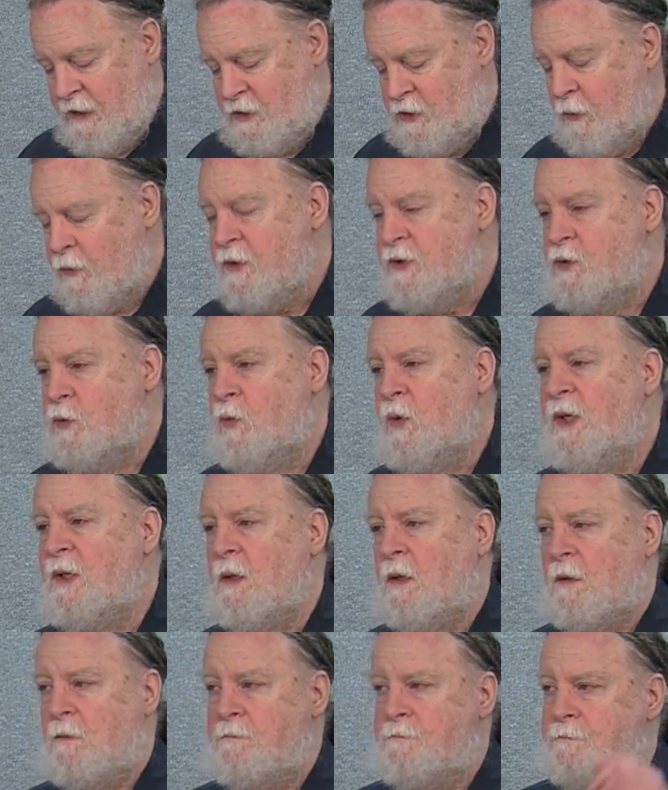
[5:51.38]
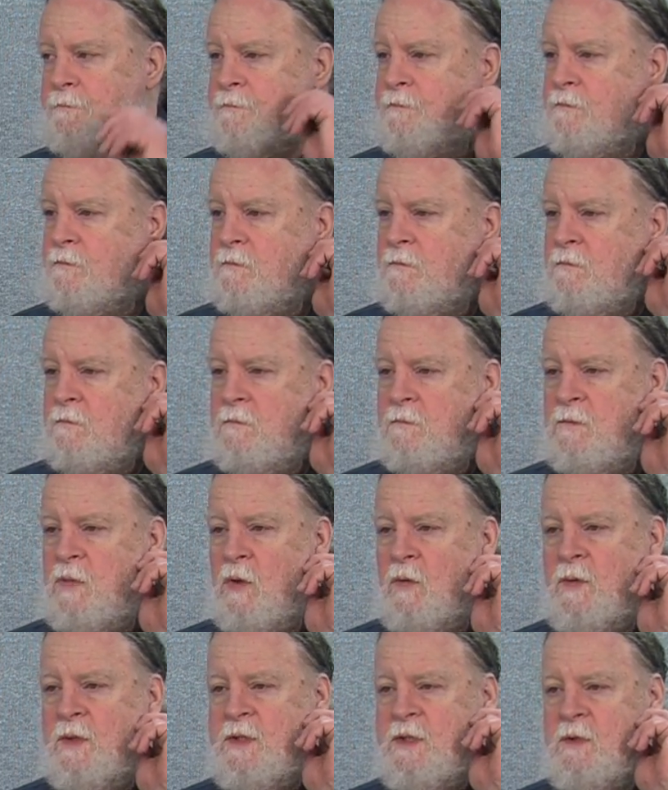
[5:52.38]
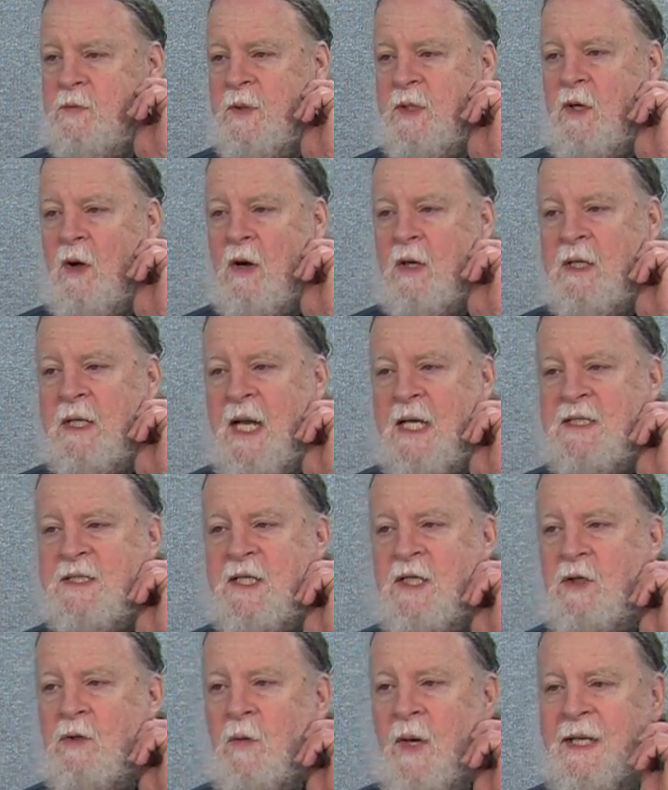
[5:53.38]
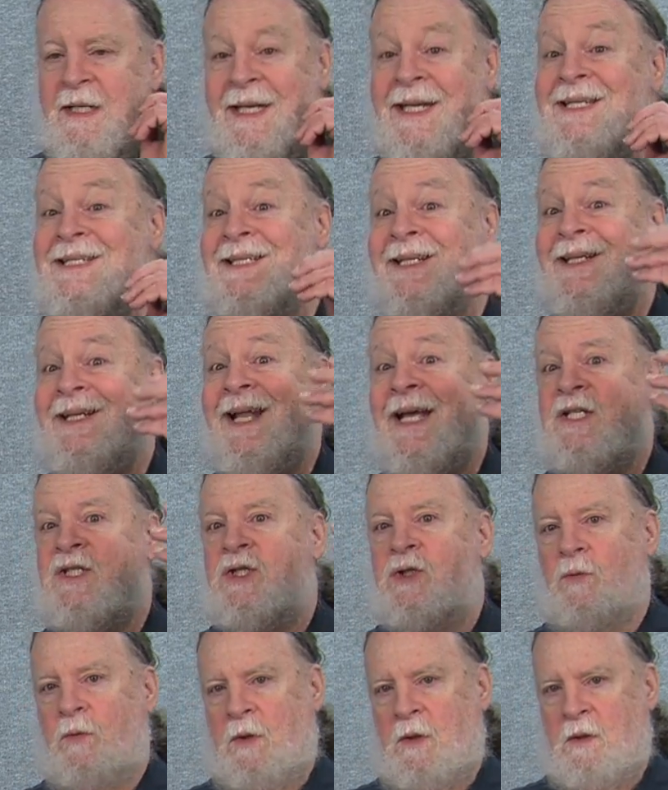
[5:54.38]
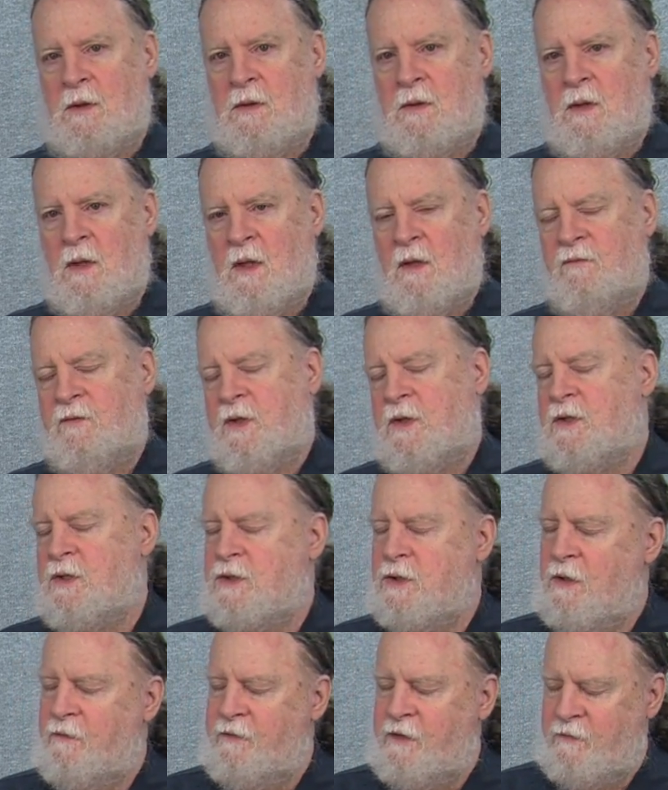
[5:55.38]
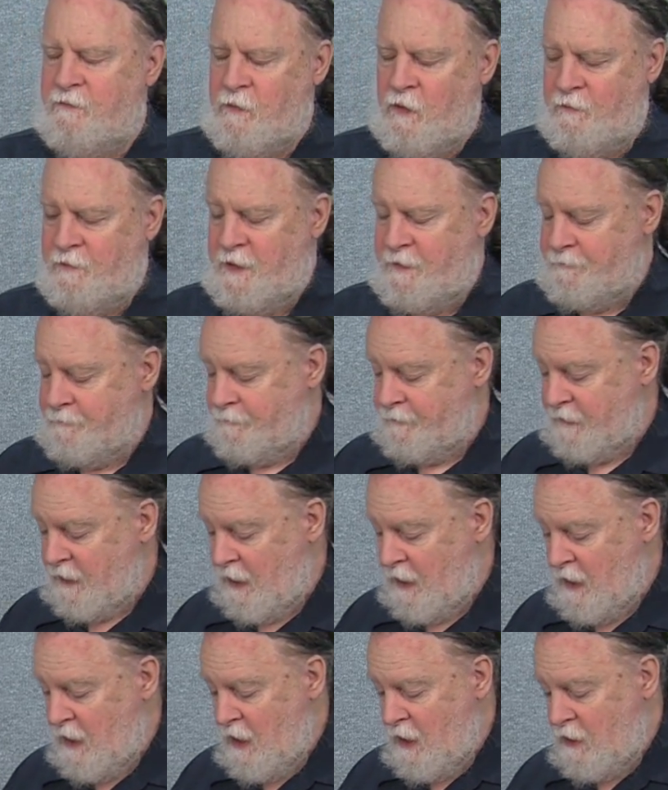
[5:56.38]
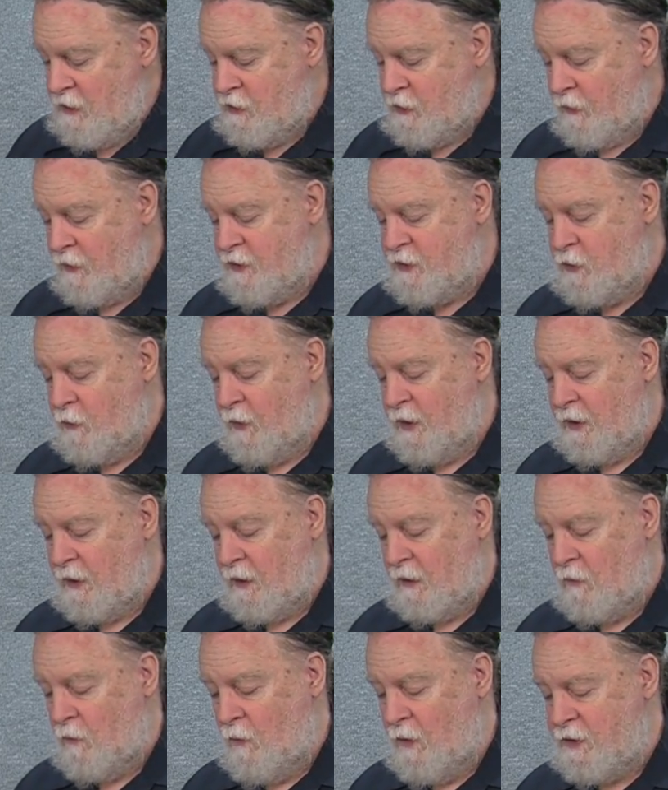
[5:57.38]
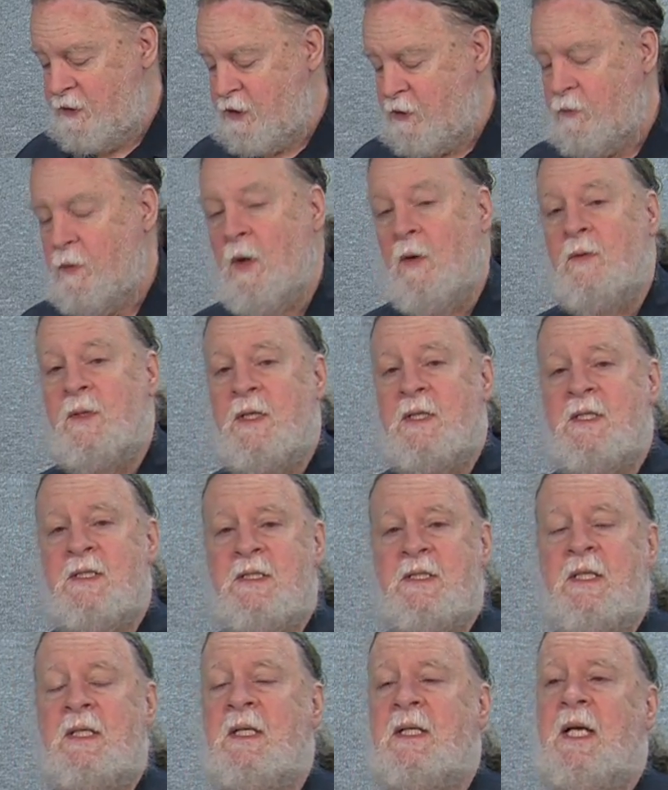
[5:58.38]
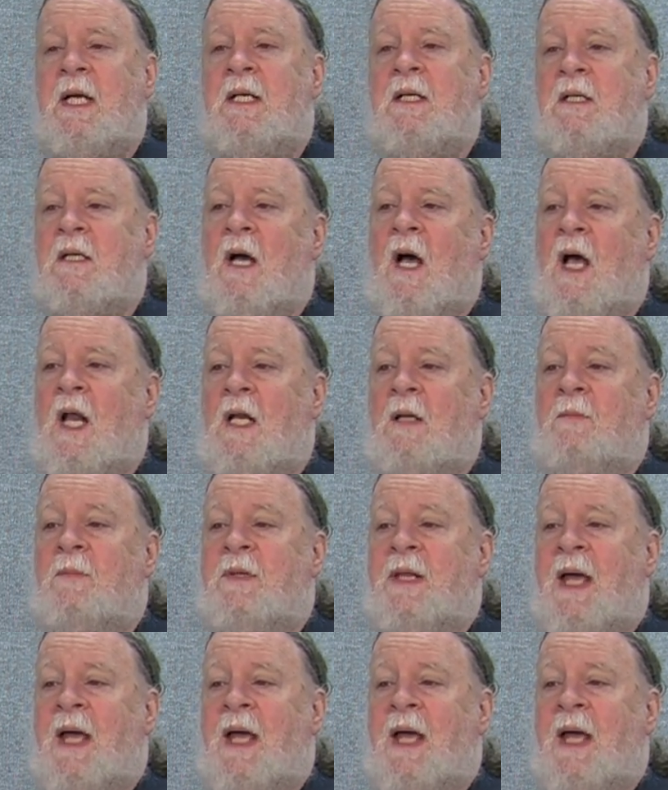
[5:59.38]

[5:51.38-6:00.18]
George Will who is regarded as the great intellectual of the conservative movement. George Will once wrote in a syndicated column